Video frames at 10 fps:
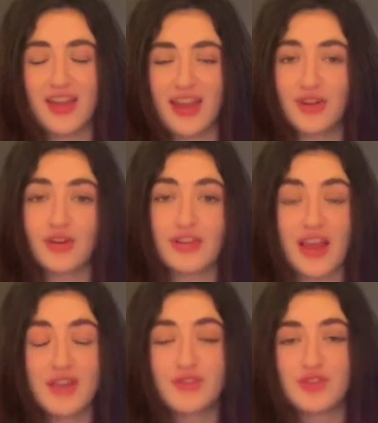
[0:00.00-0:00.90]
In her
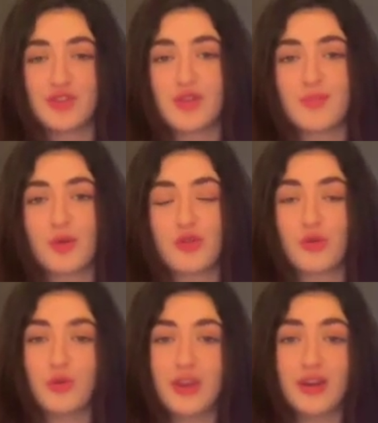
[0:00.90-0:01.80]
life, she was both the
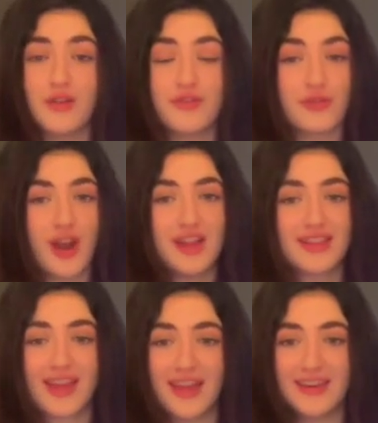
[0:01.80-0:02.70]
Queen of
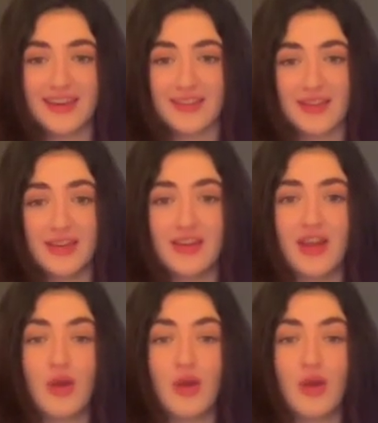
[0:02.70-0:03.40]
France and England,